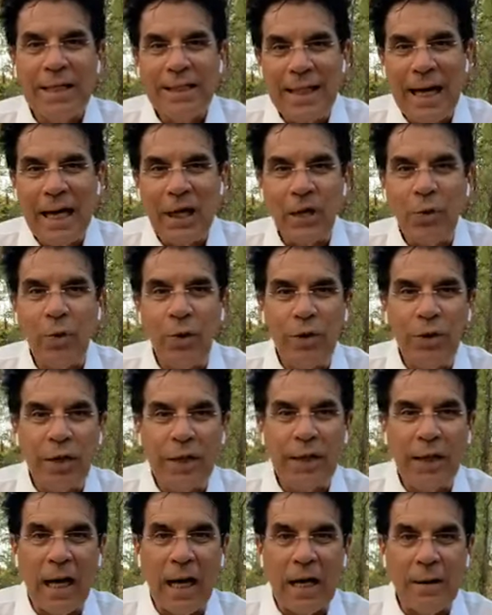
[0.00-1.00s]
Not according
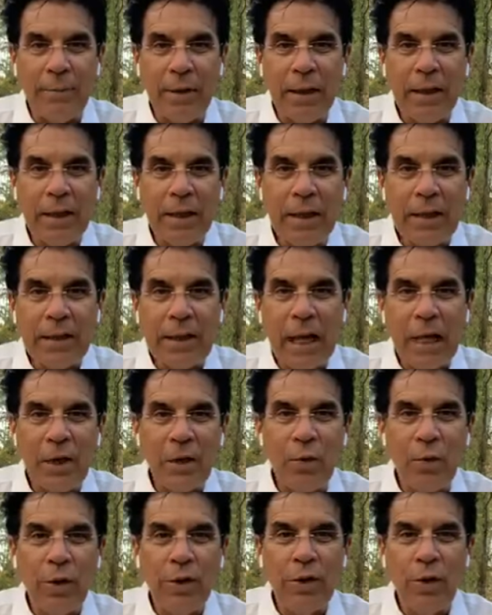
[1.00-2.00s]
to the economy, not
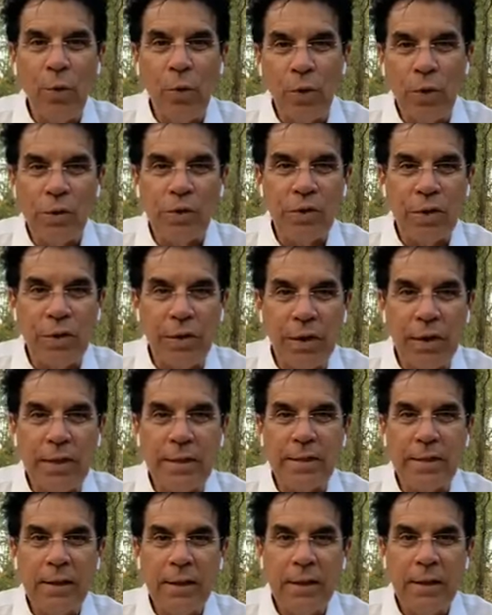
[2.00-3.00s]
according to the world's
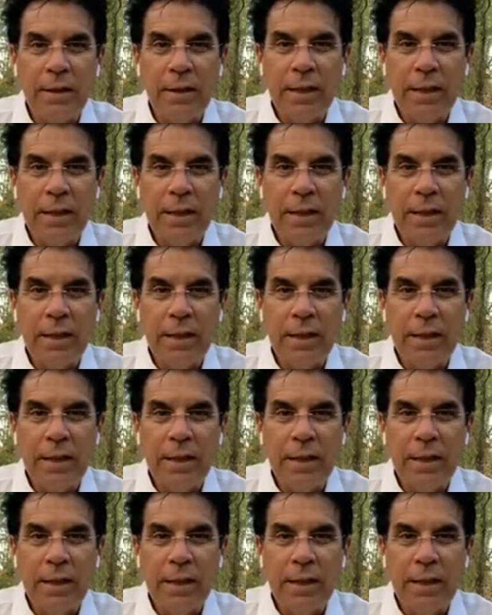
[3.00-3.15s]
goods.